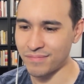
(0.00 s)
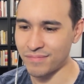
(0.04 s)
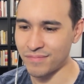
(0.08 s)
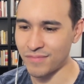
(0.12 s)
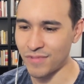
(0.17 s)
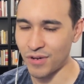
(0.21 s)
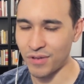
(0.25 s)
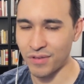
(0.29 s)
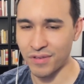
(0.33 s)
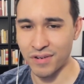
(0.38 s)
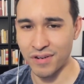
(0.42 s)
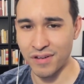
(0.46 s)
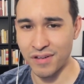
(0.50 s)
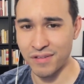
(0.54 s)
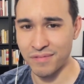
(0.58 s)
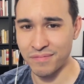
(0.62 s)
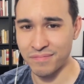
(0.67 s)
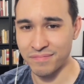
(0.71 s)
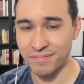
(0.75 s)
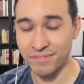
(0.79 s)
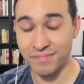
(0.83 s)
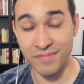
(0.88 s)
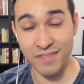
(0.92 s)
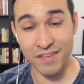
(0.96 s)
all in all,
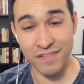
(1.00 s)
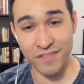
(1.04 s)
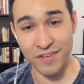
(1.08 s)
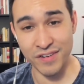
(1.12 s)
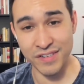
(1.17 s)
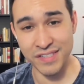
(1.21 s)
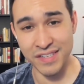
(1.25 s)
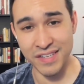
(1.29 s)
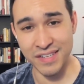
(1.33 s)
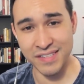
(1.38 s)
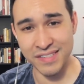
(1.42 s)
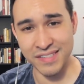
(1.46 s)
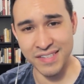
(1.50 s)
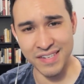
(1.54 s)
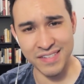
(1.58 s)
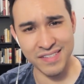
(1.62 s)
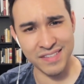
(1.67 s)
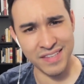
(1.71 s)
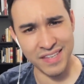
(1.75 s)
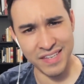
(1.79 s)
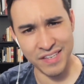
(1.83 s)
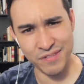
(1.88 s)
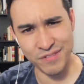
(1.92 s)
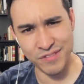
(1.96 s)
very solid sets.
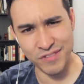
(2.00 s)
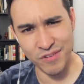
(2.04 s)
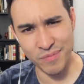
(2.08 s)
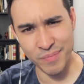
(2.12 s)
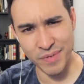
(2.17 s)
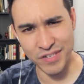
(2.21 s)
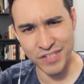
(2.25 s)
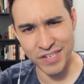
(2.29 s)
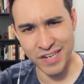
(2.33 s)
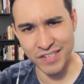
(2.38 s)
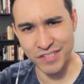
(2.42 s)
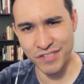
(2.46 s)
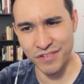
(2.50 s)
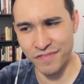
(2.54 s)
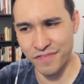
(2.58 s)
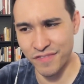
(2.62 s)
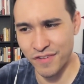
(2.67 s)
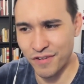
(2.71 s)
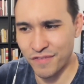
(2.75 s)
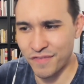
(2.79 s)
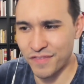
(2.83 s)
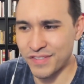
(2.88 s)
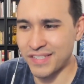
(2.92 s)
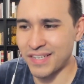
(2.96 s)
Thank you so much, As Your
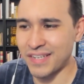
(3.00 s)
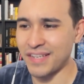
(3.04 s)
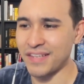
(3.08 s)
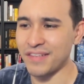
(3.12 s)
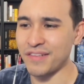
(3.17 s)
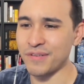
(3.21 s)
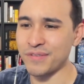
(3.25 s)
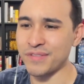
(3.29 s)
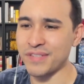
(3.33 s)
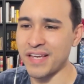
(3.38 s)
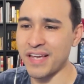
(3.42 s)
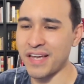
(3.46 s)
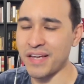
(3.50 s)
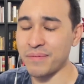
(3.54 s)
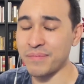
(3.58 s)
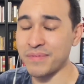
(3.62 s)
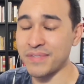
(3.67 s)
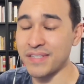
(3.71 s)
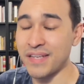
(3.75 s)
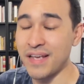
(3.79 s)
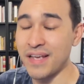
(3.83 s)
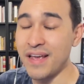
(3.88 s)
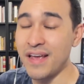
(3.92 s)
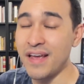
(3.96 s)
Foe, for sending in those
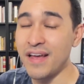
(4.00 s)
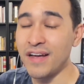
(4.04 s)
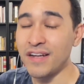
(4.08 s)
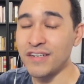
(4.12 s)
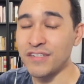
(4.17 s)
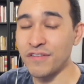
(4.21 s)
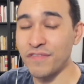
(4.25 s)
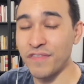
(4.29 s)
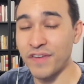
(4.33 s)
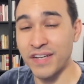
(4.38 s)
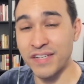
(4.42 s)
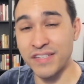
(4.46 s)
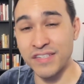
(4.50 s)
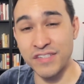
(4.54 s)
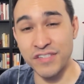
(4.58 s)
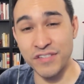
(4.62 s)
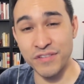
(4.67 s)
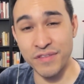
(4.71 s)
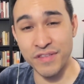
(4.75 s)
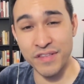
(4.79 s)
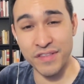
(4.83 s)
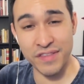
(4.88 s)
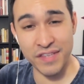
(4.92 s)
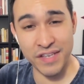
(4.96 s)
games. Don't forget to do
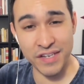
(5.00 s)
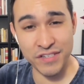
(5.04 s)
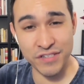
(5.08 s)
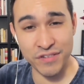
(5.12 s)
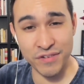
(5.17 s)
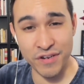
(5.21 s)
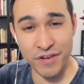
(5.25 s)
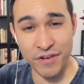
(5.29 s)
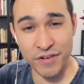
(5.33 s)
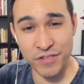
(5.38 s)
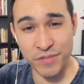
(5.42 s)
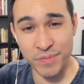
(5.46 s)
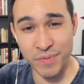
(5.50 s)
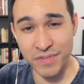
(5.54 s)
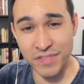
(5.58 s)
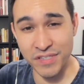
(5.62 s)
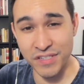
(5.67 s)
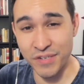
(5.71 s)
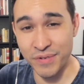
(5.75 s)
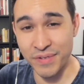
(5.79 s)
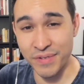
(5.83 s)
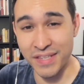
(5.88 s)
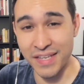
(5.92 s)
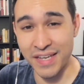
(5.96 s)
the things you know you're supposed to
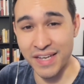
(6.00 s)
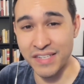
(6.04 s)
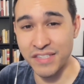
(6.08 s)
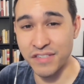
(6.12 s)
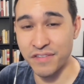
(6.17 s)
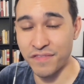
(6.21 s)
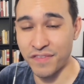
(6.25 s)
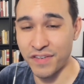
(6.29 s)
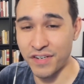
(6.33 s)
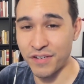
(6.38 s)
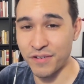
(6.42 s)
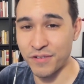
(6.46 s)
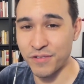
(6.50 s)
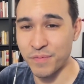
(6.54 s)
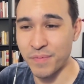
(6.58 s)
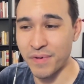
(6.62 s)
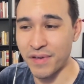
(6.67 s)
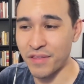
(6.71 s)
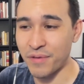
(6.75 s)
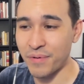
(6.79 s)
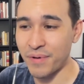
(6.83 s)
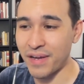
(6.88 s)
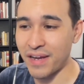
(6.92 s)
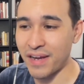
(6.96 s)
do at the ends of videos, by
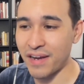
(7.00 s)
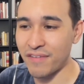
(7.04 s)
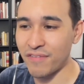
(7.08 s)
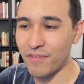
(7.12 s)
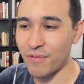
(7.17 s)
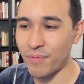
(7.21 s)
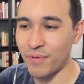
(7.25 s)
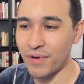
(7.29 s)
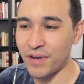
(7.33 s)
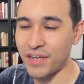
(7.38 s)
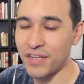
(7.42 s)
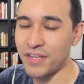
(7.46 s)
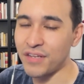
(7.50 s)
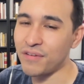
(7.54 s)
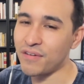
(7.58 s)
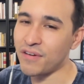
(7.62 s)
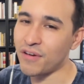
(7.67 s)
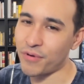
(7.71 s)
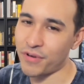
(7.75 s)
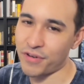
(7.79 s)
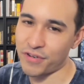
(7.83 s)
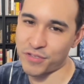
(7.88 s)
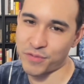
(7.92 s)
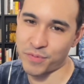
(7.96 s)
the way, everyone. You know
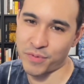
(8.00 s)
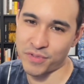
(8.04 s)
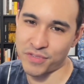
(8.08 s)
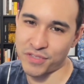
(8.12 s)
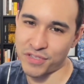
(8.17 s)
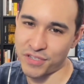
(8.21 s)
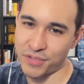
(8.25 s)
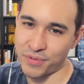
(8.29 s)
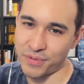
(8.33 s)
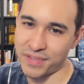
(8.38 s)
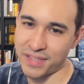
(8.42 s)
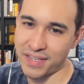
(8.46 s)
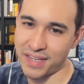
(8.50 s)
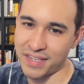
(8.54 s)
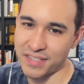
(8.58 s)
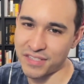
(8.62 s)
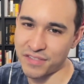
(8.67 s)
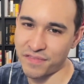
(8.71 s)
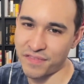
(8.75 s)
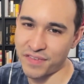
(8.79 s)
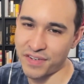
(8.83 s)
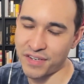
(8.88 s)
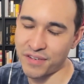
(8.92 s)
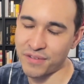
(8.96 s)
what you're supposed to do at the ends
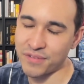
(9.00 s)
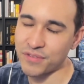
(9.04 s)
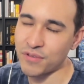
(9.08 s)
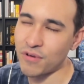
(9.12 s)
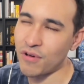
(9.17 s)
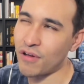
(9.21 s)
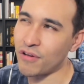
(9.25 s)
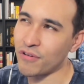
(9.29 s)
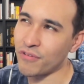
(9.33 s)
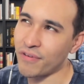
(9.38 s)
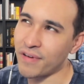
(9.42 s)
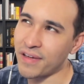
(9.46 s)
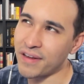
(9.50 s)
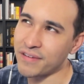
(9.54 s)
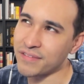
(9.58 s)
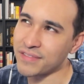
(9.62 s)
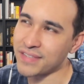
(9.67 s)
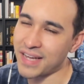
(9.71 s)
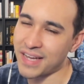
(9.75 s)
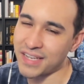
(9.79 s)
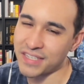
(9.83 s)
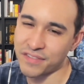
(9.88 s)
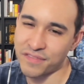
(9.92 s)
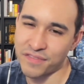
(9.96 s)
of videos. All creators
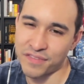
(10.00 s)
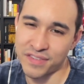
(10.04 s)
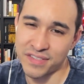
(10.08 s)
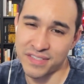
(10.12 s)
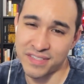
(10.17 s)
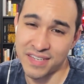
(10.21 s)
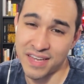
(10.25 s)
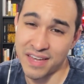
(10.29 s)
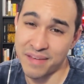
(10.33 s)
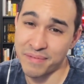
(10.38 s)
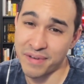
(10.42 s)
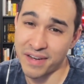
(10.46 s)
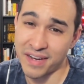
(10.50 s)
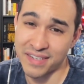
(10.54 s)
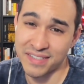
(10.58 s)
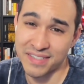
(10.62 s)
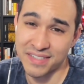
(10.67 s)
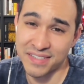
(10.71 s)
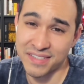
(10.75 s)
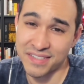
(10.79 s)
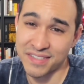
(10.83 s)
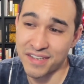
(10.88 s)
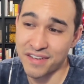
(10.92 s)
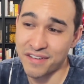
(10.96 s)
ask for the same kinds
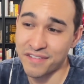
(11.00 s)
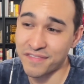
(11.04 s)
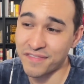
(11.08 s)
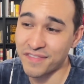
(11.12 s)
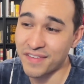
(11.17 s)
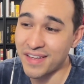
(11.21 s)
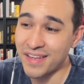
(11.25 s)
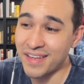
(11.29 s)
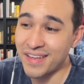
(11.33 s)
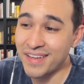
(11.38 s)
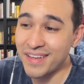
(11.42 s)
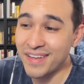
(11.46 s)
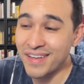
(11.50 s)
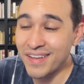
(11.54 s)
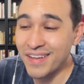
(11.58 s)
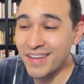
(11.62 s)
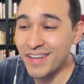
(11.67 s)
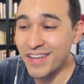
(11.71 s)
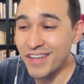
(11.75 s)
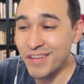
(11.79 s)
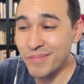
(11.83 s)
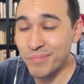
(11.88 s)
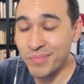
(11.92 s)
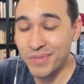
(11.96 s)
of stuff.
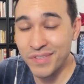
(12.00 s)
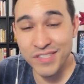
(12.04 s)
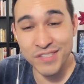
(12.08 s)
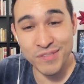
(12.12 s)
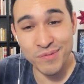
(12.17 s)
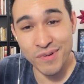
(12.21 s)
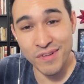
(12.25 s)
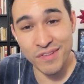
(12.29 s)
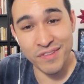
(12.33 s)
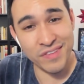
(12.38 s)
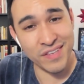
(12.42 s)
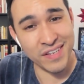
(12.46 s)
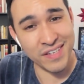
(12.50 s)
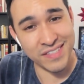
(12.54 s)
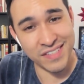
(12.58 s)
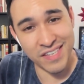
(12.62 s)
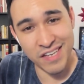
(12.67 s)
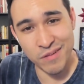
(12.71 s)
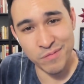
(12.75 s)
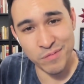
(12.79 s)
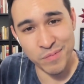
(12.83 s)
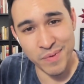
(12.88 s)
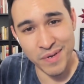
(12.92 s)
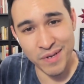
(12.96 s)
Please do all things.
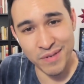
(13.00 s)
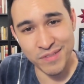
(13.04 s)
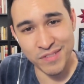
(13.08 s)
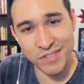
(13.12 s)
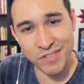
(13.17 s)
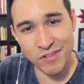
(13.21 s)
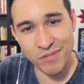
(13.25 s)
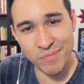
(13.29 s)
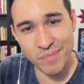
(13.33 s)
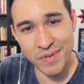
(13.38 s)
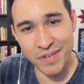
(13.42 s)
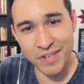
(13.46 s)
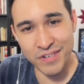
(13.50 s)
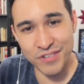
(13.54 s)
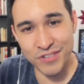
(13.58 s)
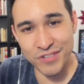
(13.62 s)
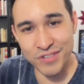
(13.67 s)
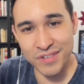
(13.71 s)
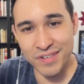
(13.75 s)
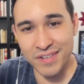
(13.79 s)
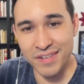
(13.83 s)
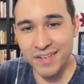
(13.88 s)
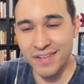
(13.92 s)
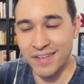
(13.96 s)
Helps me out so
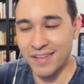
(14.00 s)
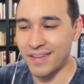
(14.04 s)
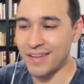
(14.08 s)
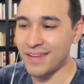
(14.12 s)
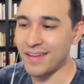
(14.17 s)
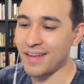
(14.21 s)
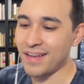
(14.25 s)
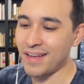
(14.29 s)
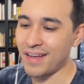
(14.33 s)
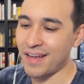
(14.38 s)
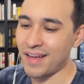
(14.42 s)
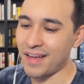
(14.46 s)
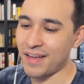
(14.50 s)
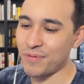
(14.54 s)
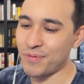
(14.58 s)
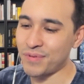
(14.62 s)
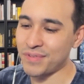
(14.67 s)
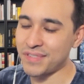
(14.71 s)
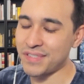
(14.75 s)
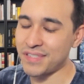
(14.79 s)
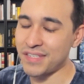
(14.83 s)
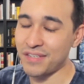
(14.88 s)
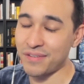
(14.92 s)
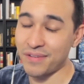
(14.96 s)
much. I will
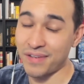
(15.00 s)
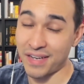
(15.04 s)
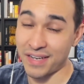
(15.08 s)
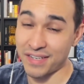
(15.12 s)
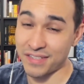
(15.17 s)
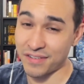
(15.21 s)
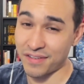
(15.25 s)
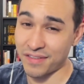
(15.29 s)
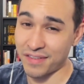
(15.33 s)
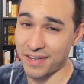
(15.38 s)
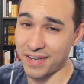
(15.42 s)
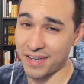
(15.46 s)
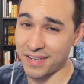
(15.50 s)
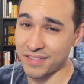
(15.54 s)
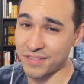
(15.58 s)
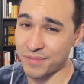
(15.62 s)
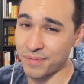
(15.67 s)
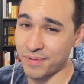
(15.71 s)
see you guys on the next